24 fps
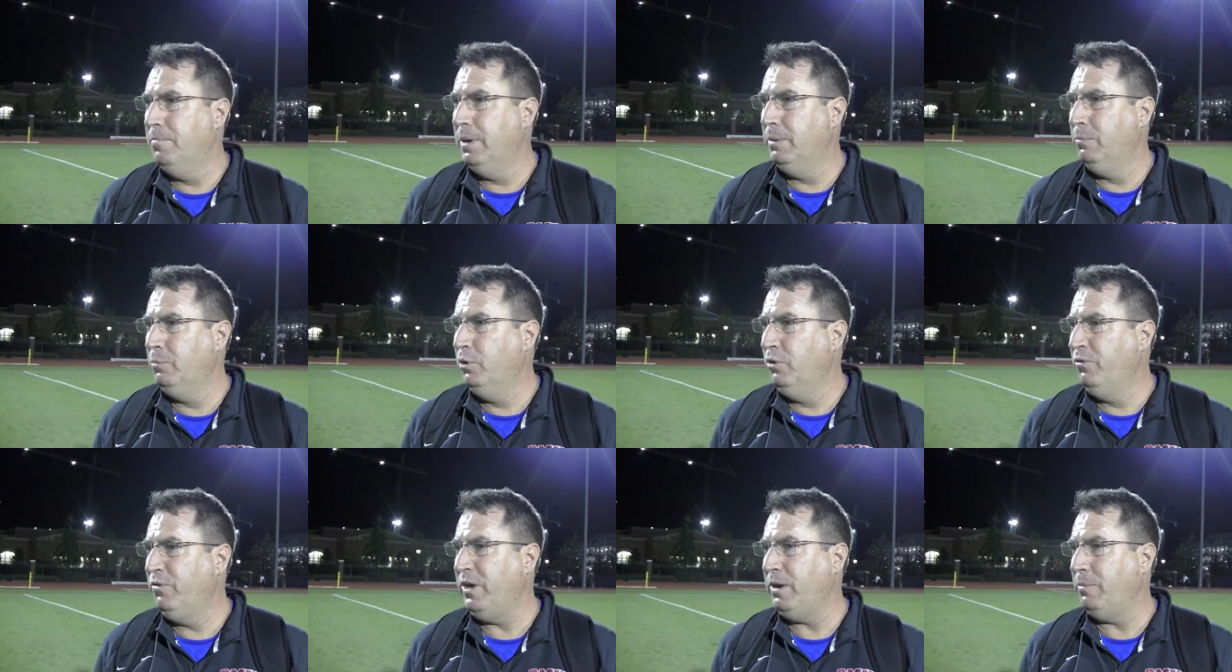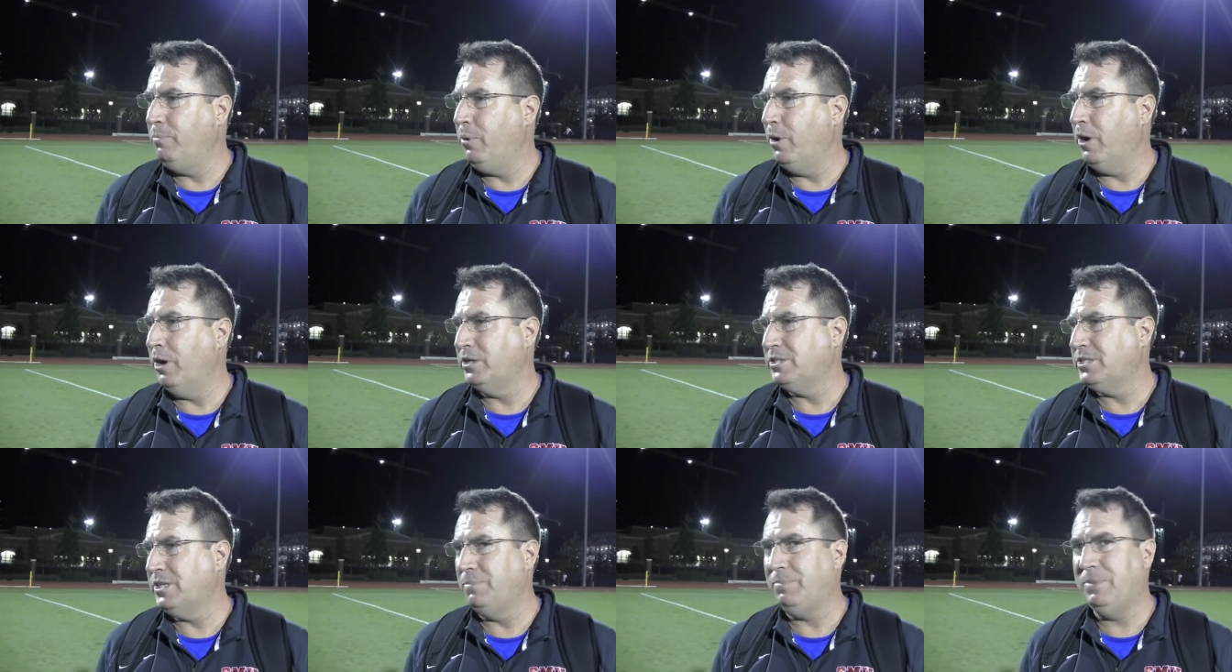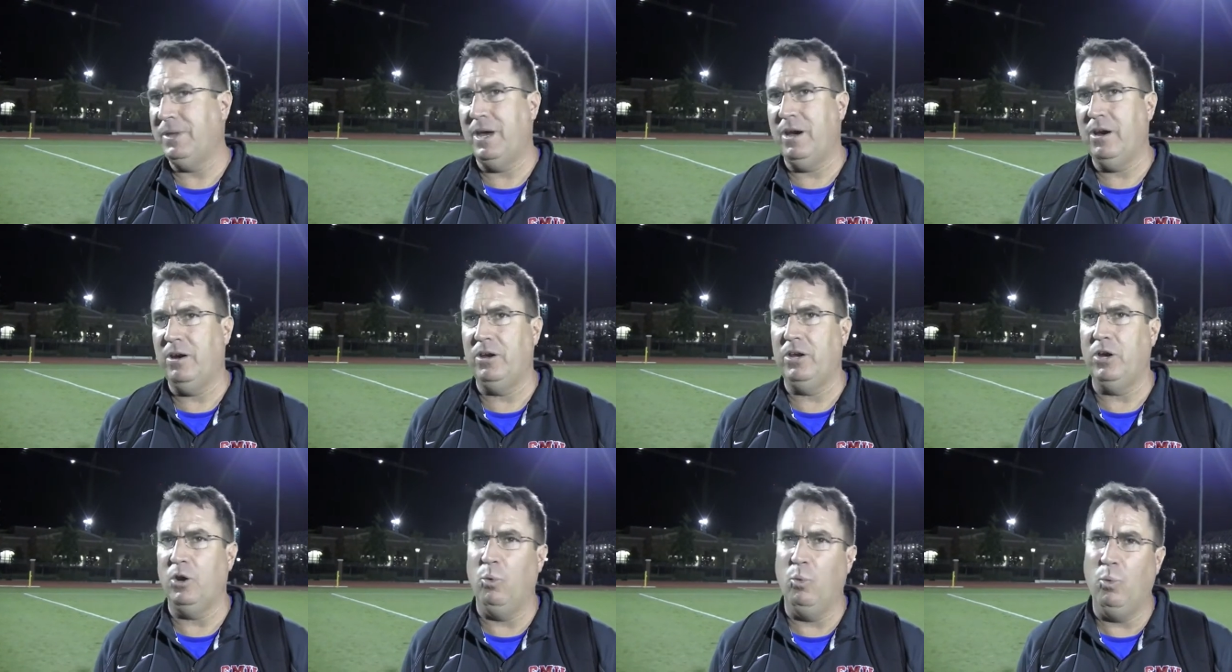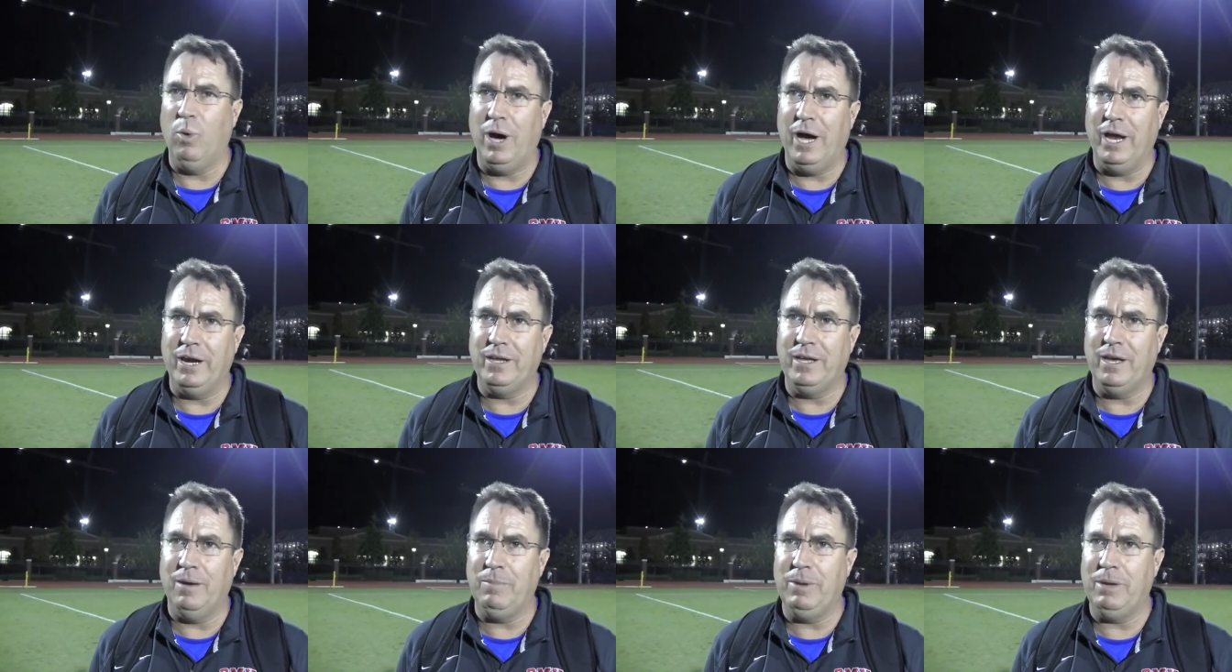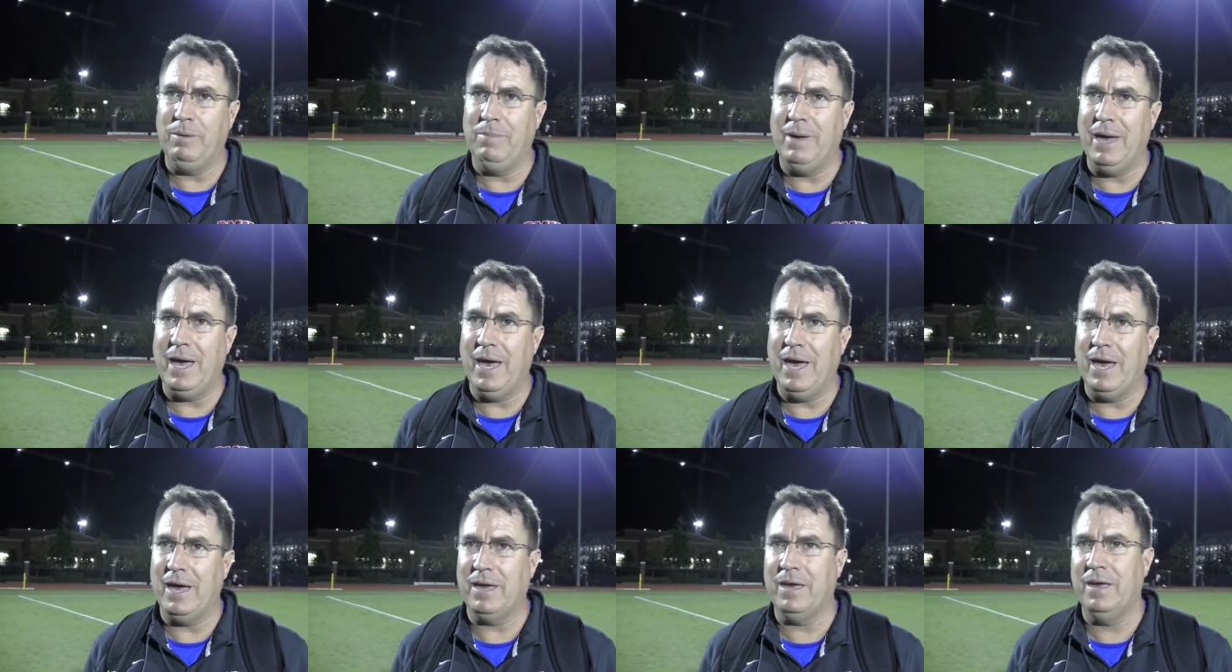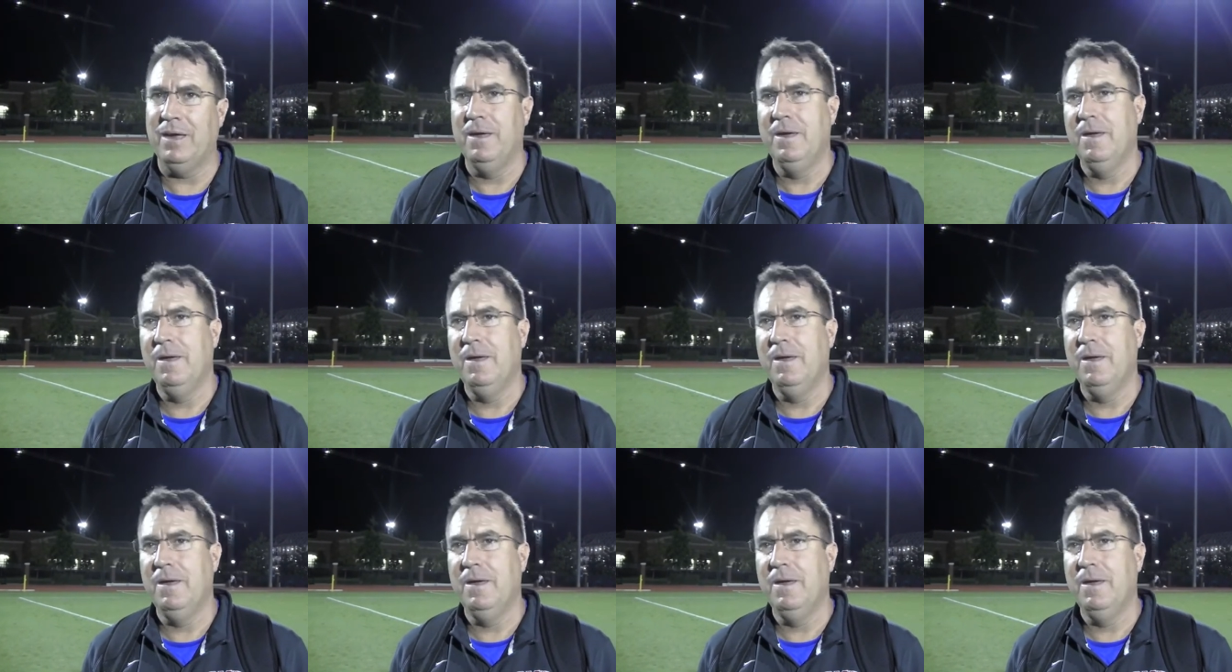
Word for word: moving parts up there. You know, Juan coming back,